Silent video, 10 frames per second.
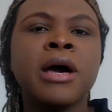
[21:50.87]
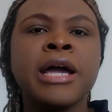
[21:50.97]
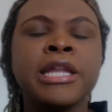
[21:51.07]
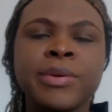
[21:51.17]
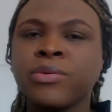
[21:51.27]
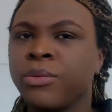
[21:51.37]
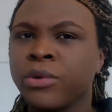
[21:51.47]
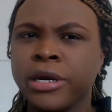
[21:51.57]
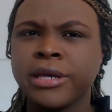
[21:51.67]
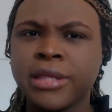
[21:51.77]
mind, he was like
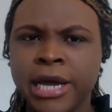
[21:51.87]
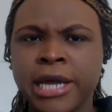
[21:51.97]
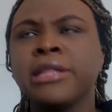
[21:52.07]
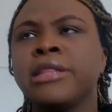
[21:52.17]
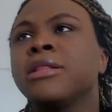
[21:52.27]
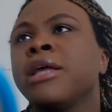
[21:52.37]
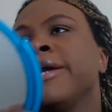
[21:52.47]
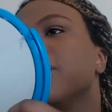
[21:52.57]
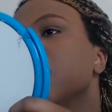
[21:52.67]
really excited that like,